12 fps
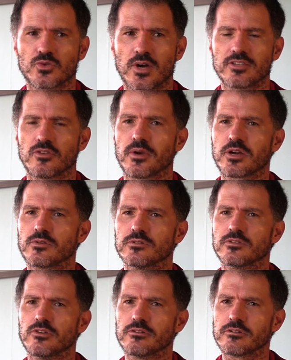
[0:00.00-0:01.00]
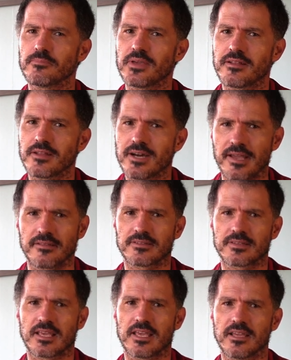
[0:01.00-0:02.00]
tried to recruit European
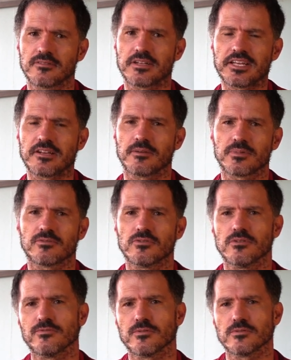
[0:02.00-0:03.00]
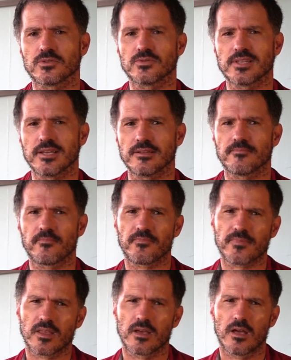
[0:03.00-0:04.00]
knights in the lead up to the First Crusade.
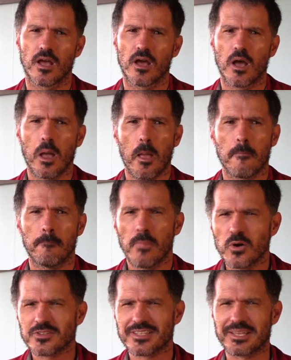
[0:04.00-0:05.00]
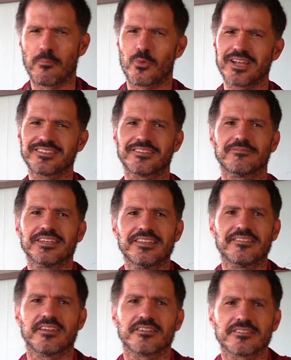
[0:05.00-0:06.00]
Most
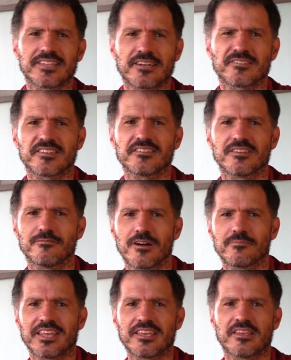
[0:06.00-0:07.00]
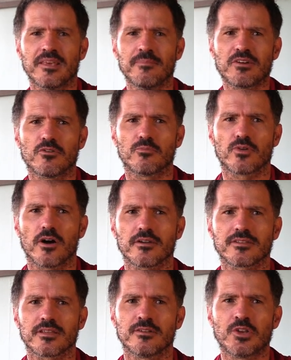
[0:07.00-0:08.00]
impressively, their scientists developed a chemical
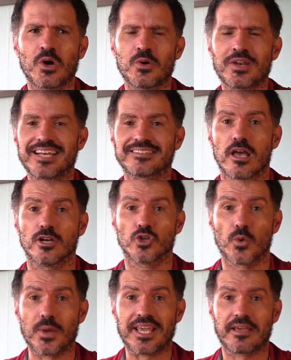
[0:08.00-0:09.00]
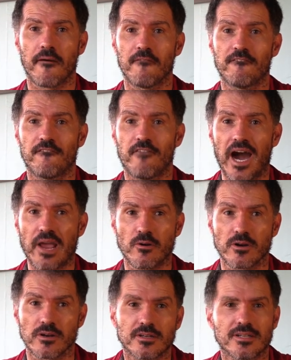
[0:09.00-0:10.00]
product known as Greek
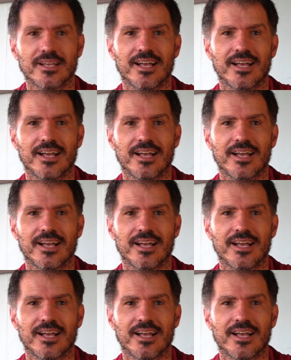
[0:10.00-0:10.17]
fire.